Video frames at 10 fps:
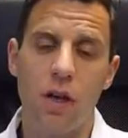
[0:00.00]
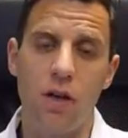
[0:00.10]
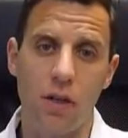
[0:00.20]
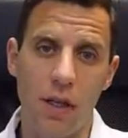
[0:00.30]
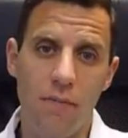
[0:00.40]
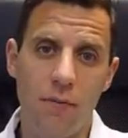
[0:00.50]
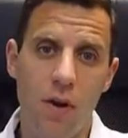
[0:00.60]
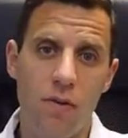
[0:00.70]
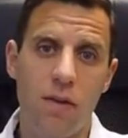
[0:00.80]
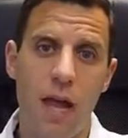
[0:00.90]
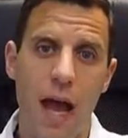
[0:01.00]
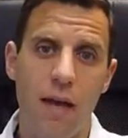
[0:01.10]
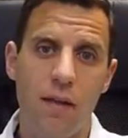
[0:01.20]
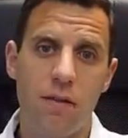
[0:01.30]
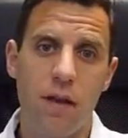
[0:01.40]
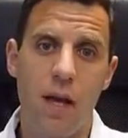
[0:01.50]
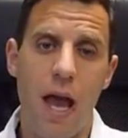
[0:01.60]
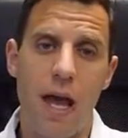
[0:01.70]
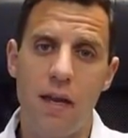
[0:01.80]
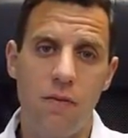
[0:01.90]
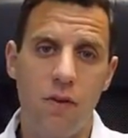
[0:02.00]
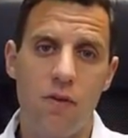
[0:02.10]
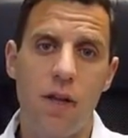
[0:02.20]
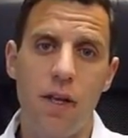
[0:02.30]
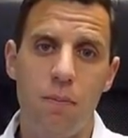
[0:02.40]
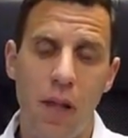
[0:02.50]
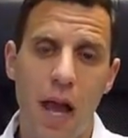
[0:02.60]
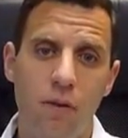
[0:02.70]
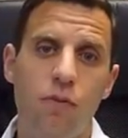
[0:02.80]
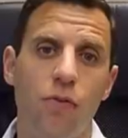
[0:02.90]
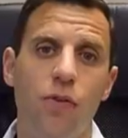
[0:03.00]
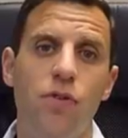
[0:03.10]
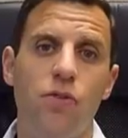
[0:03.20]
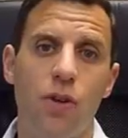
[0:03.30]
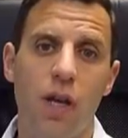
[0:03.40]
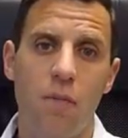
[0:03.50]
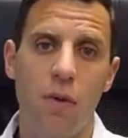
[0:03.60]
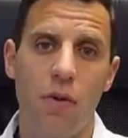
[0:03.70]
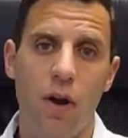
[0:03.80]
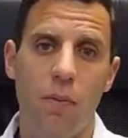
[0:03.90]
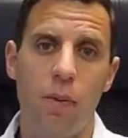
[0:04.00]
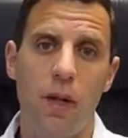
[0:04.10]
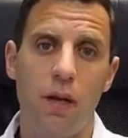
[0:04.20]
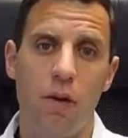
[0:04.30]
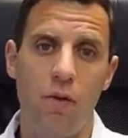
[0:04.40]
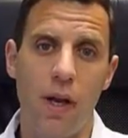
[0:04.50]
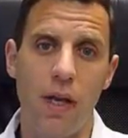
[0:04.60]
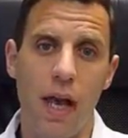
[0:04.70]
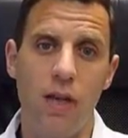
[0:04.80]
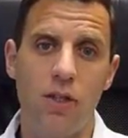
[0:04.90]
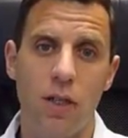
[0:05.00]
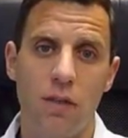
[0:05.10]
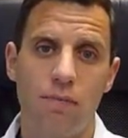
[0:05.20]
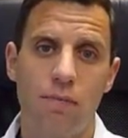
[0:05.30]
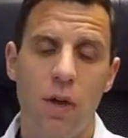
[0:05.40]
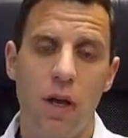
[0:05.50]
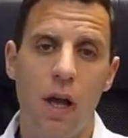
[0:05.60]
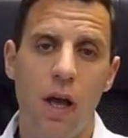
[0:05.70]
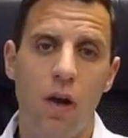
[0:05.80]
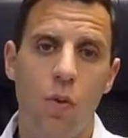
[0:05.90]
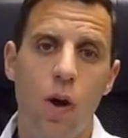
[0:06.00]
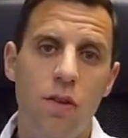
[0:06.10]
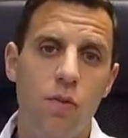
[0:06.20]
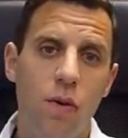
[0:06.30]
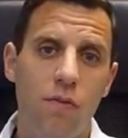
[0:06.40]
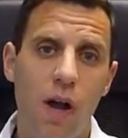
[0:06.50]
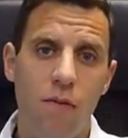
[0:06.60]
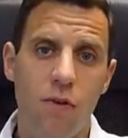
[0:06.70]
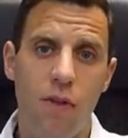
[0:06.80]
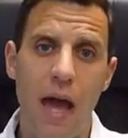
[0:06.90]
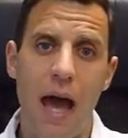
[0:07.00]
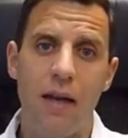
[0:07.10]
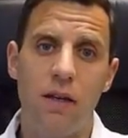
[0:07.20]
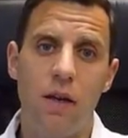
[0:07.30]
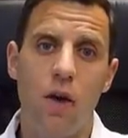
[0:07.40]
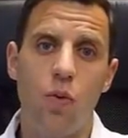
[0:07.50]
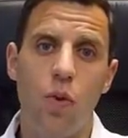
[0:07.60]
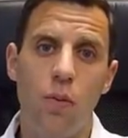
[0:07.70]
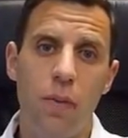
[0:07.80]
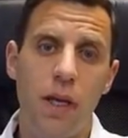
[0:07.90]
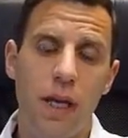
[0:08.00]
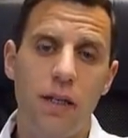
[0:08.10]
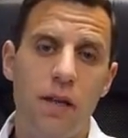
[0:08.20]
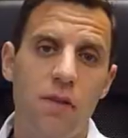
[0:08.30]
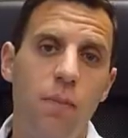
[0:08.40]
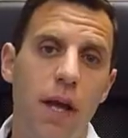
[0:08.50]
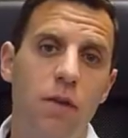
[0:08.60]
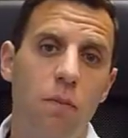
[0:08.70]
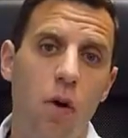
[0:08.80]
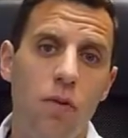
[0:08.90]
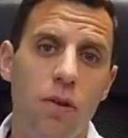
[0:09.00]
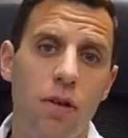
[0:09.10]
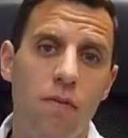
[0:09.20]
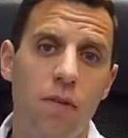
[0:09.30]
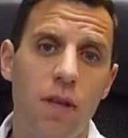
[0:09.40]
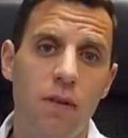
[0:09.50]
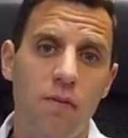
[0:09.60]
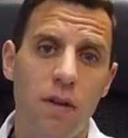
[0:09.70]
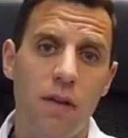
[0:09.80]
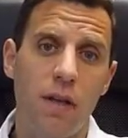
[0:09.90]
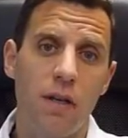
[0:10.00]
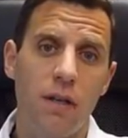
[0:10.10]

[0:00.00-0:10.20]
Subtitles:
your lymph node status, and if there's any plan for future chemotherapy or radiation. Once we've covered that, we'll begin to spend most of the visit,